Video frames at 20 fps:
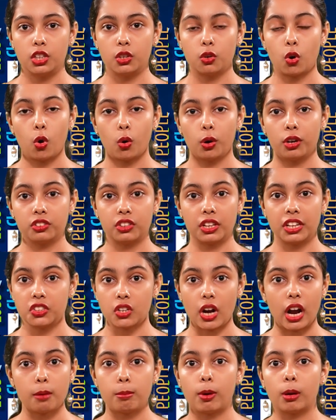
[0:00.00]
or the
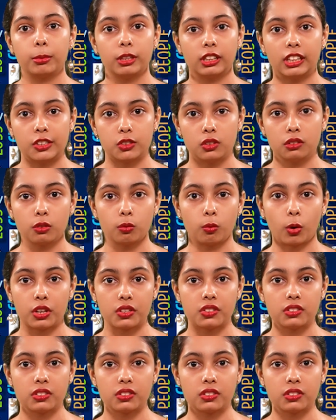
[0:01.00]
entire population if you want to